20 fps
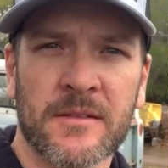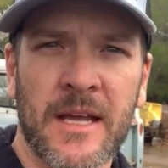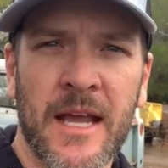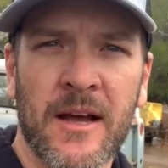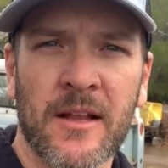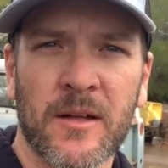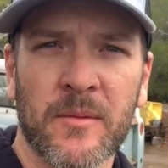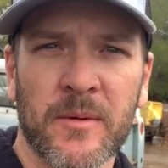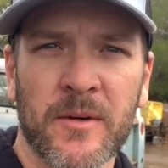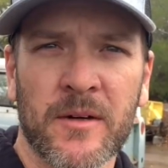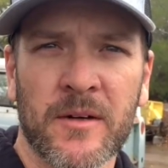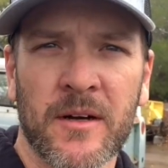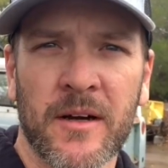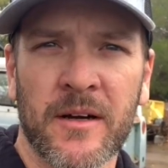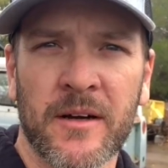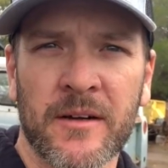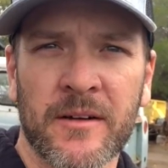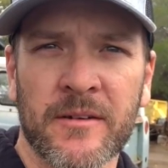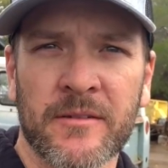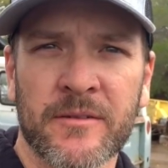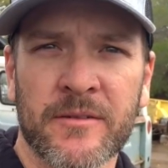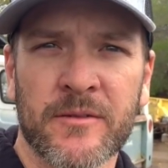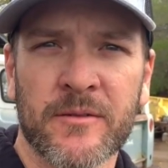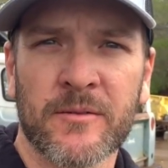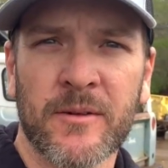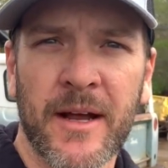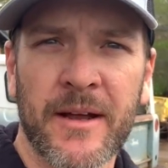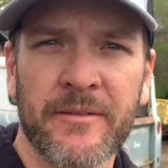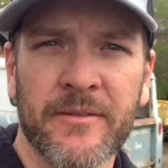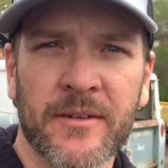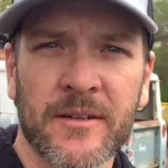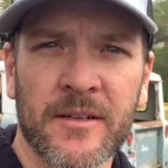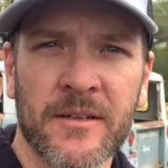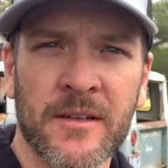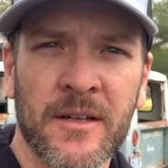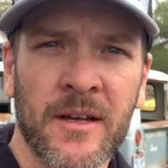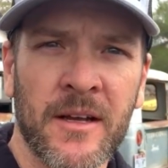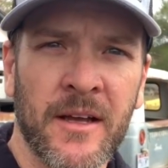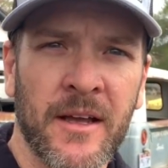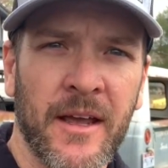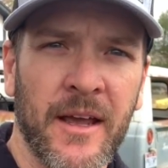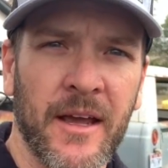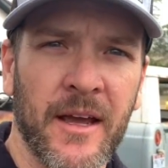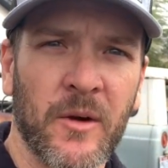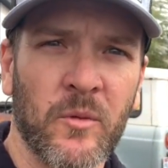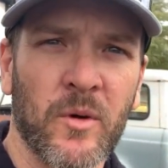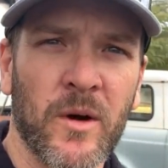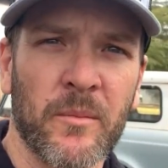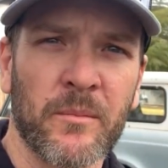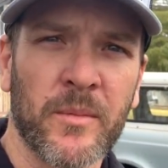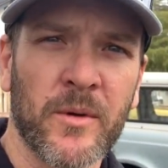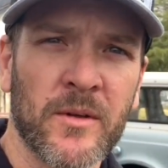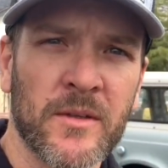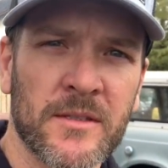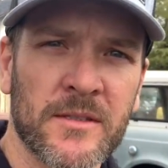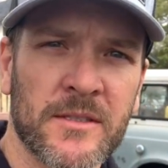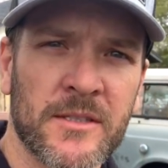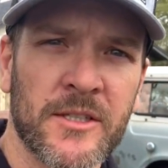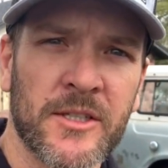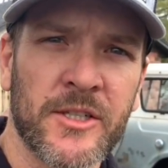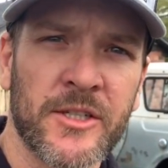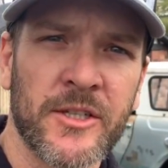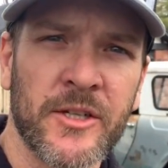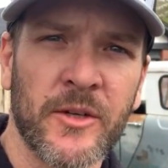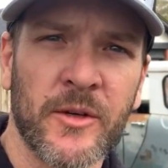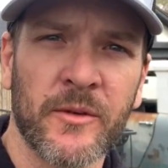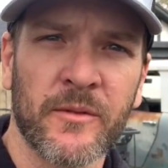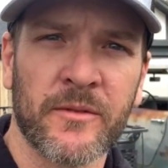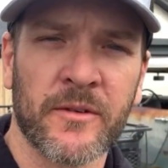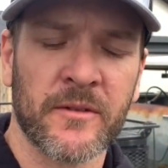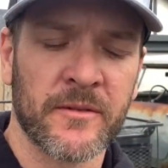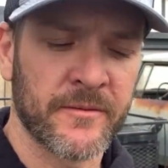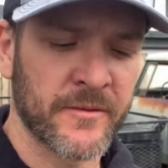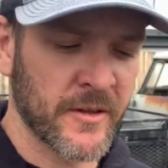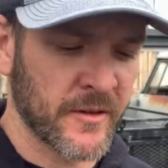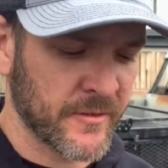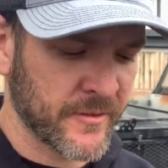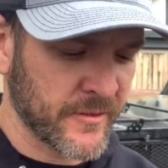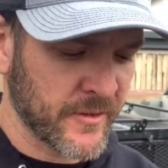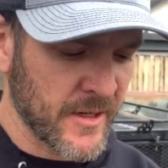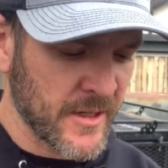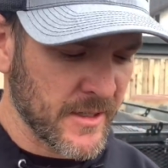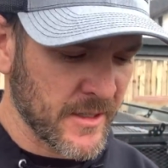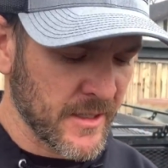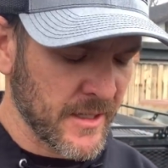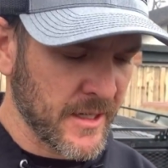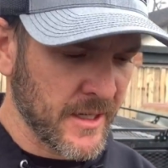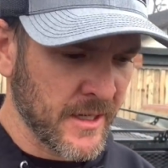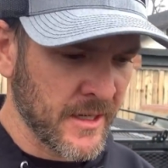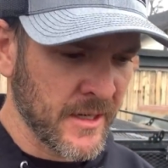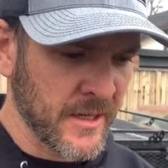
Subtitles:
caliber of rifle and what bullets to shoot for fur friendly.